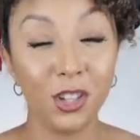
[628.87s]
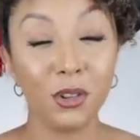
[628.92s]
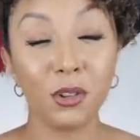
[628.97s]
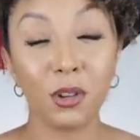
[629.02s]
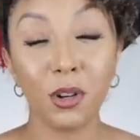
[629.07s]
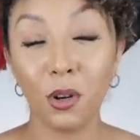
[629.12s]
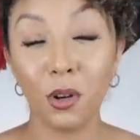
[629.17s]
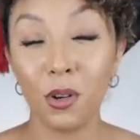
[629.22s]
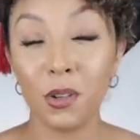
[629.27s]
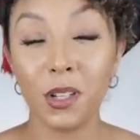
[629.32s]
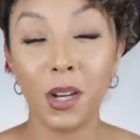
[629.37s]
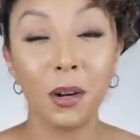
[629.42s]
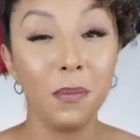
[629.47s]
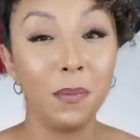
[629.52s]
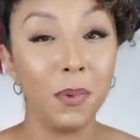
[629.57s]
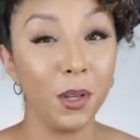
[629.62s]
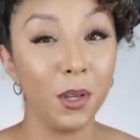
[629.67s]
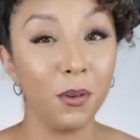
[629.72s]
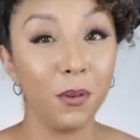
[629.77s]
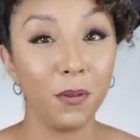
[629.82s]
Your curls are
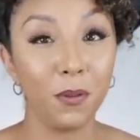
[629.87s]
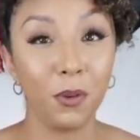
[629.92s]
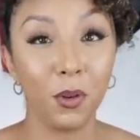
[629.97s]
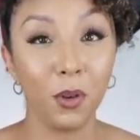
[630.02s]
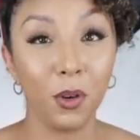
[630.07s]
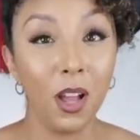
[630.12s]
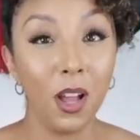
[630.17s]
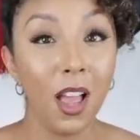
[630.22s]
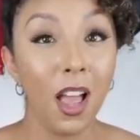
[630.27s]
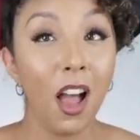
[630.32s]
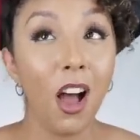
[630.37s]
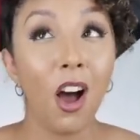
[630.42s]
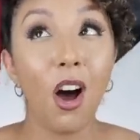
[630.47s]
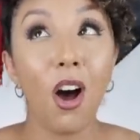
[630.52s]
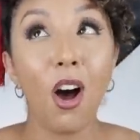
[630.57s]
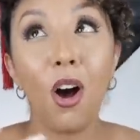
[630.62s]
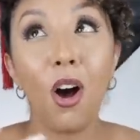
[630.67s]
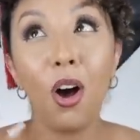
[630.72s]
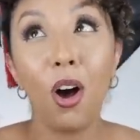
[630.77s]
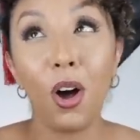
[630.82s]
beautiful
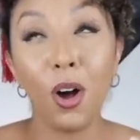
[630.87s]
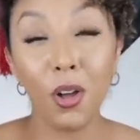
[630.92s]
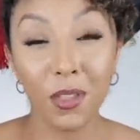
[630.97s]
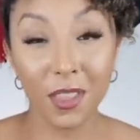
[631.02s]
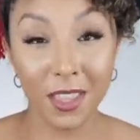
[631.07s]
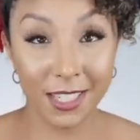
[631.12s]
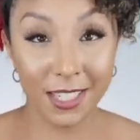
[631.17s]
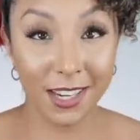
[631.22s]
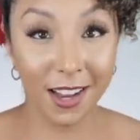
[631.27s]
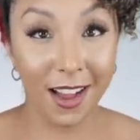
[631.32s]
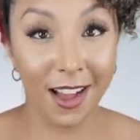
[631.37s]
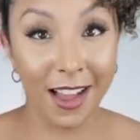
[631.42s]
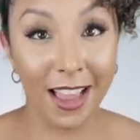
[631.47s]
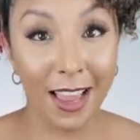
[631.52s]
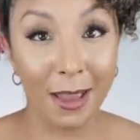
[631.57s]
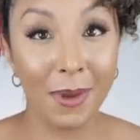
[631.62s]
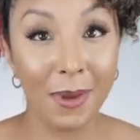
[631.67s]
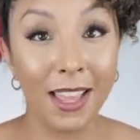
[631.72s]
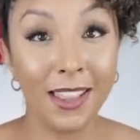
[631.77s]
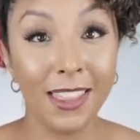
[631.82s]
all the
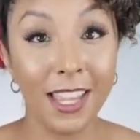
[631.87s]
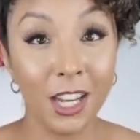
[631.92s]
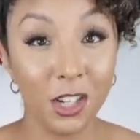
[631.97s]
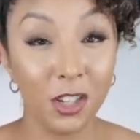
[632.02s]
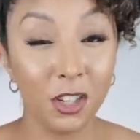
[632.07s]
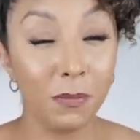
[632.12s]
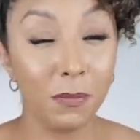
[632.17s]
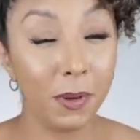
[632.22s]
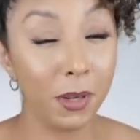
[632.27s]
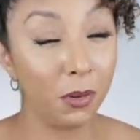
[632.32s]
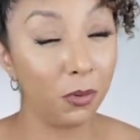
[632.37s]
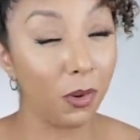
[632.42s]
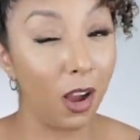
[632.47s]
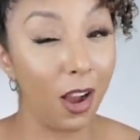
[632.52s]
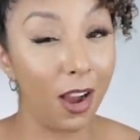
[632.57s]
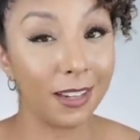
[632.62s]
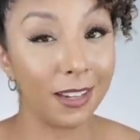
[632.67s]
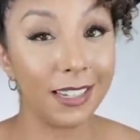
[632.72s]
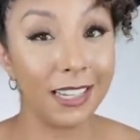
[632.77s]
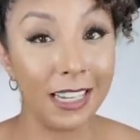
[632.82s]
time and they should be
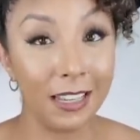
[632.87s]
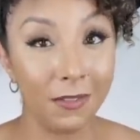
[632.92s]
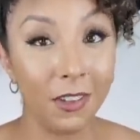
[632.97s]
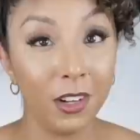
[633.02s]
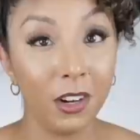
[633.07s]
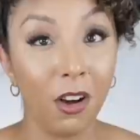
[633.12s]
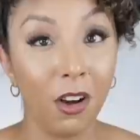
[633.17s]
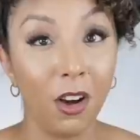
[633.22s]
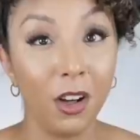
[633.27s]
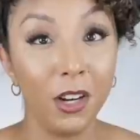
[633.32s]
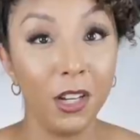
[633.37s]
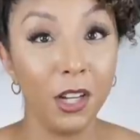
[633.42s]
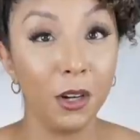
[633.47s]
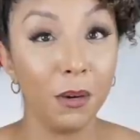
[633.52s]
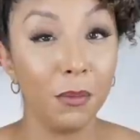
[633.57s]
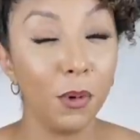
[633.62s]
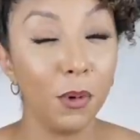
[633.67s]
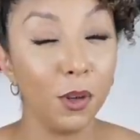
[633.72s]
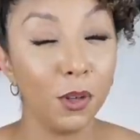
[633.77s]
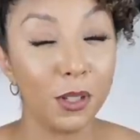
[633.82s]
rocked even on
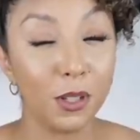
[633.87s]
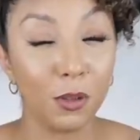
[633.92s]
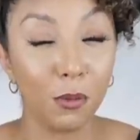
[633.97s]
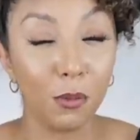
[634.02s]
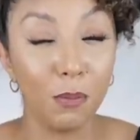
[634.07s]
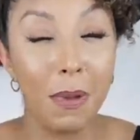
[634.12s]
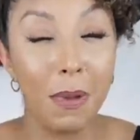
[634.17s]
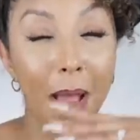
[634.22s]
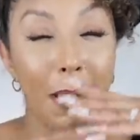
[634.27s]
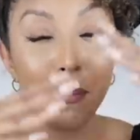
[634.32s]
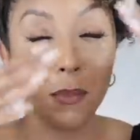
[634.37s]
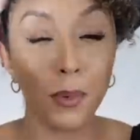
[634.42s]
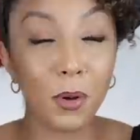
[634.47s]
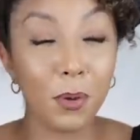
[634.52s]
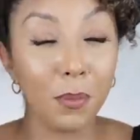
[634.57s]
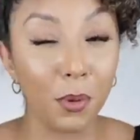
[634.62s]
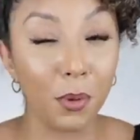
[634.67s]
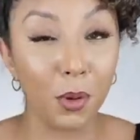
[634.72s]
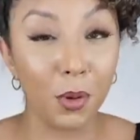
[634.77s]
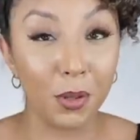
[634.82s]
your most
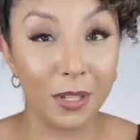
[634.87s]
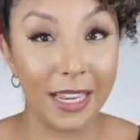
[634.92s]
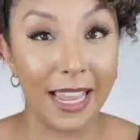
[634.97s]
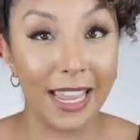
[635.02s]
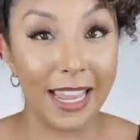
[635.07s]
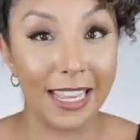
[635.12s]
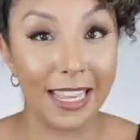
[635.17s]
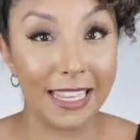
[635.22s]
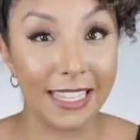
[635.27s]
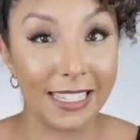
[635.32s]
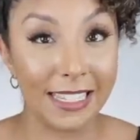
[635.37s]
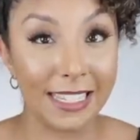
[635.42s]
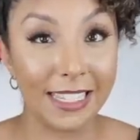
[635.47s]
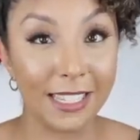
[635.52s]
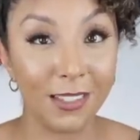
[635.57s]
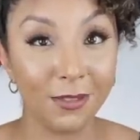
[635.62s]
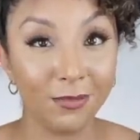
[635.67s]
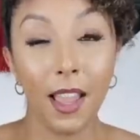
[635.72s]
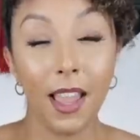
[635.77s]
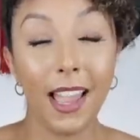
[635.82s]
memorable
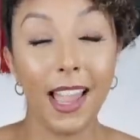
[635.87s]
days.